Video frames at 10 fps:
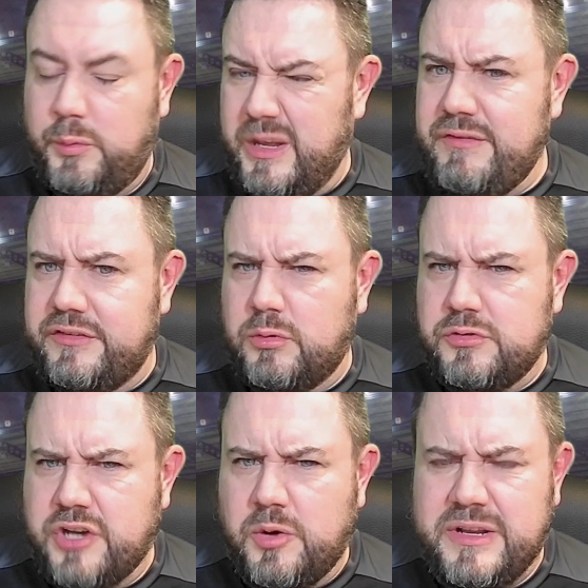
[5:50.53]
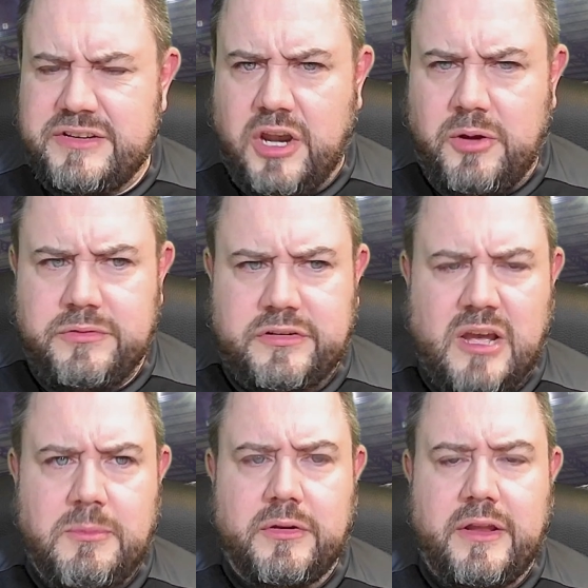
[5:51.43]
We even saw Jody Jones
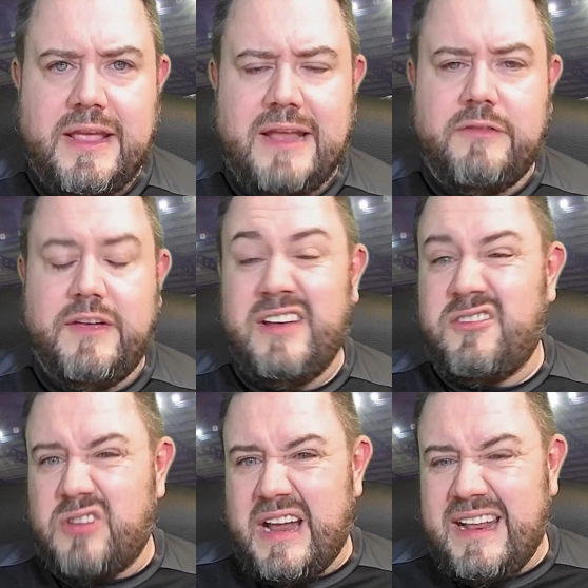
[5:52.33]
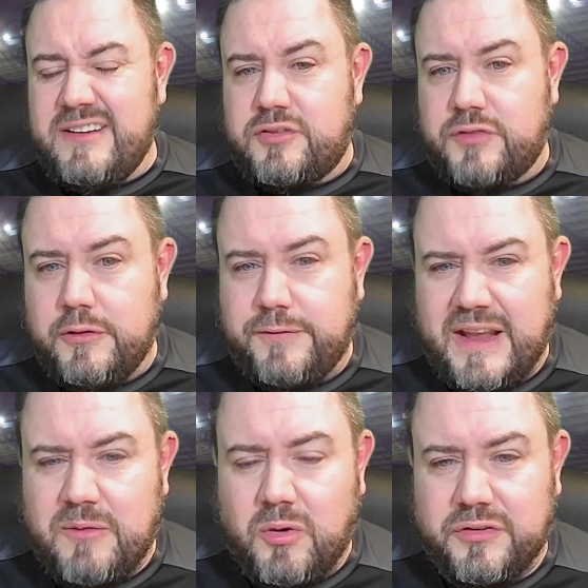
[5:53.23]
come on at the end of it. And in truth,
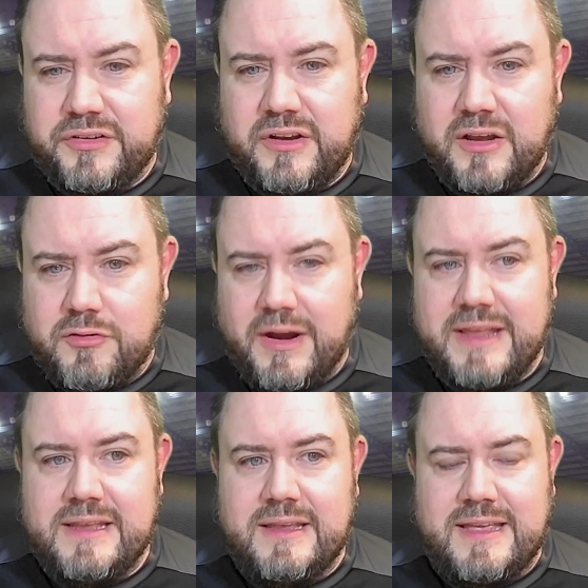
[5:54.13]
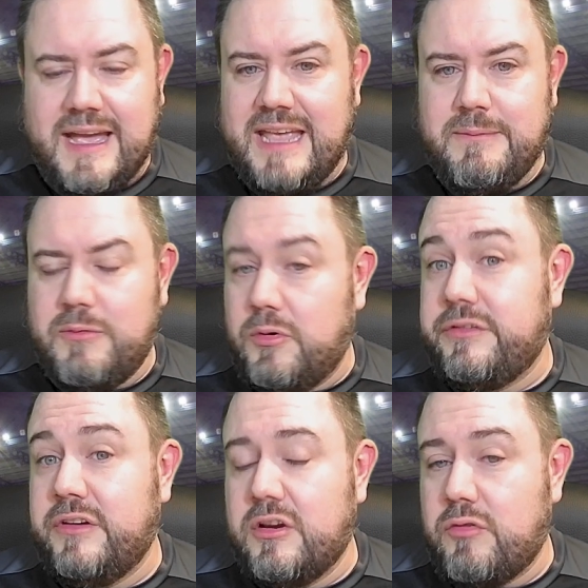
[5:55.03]
it wasn't a great game. It
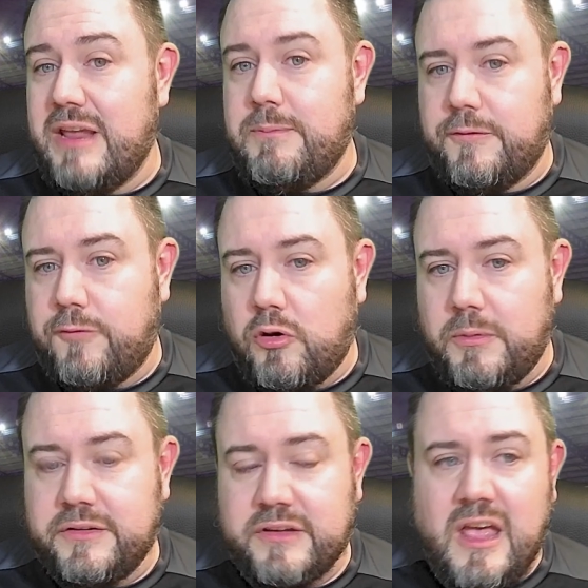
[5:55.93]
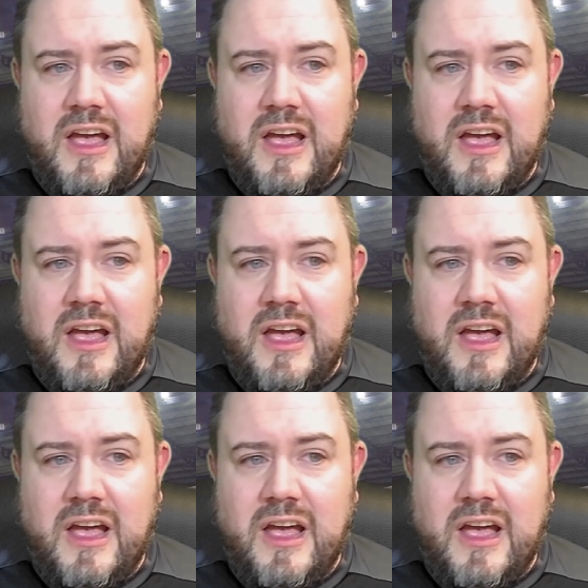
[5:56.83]
wasn't a great performance.